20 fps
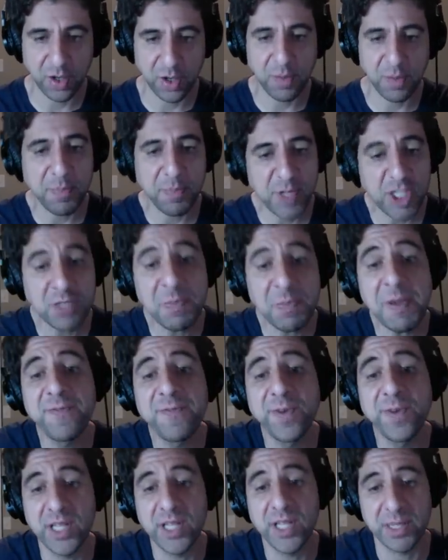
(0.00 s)
just be
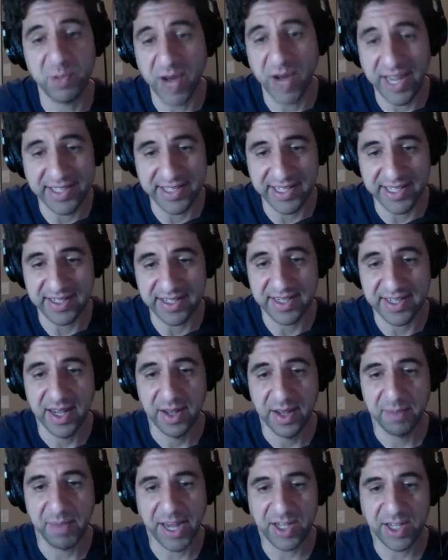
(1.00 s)
fully present.
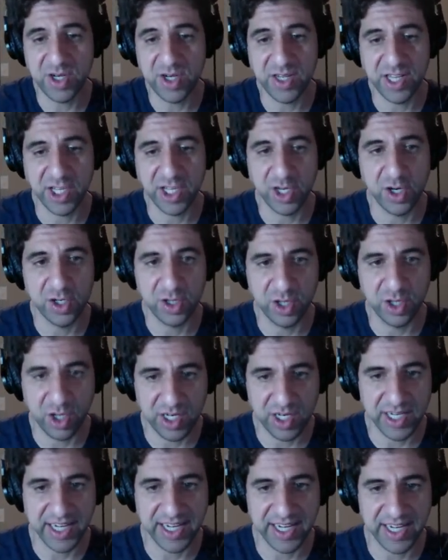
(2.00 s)
Make sure that you're
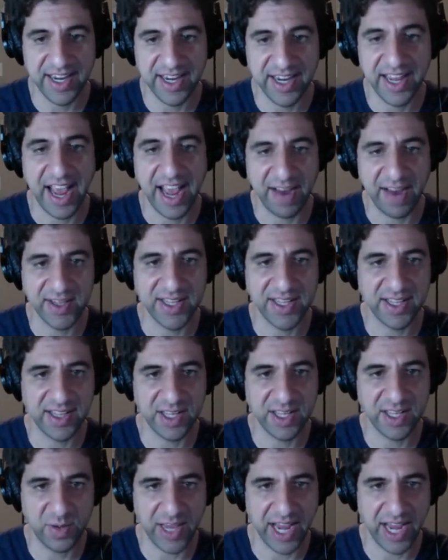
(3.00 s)
learning everything that
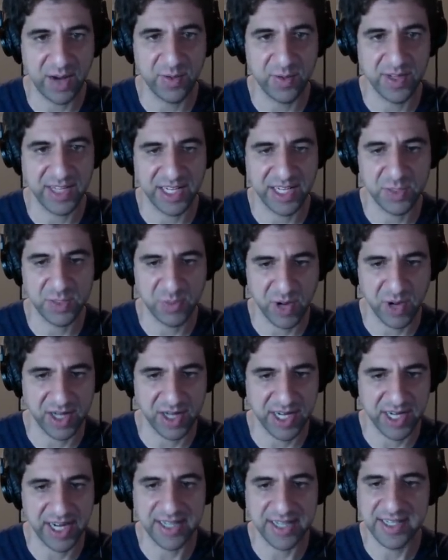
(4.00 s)
you can with each
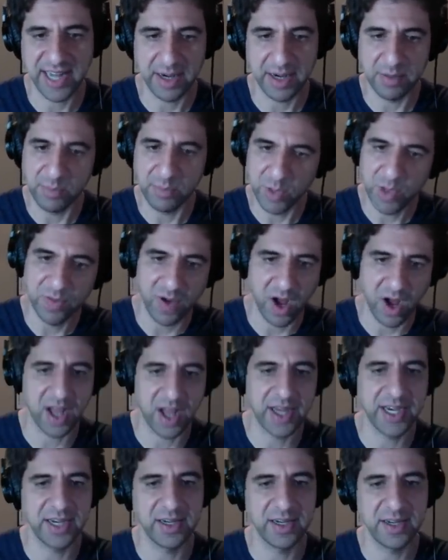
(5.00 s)
project, and move
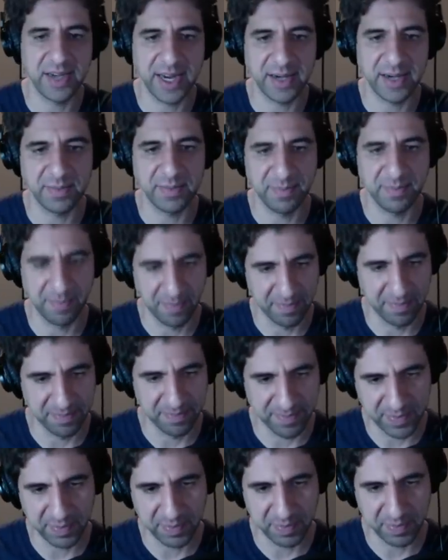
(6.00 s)
on and
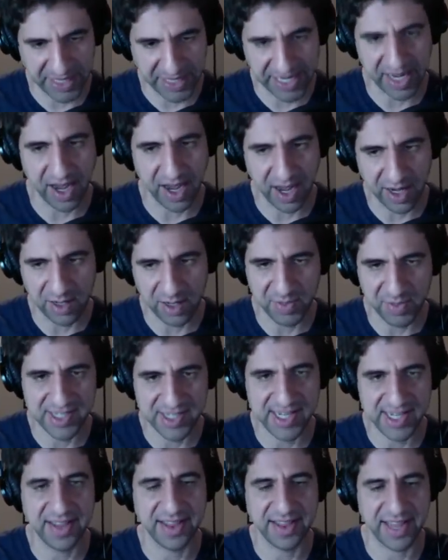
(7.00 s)
be
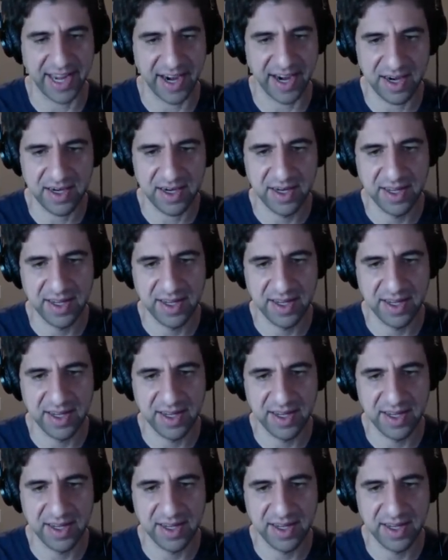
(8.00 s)
100% there,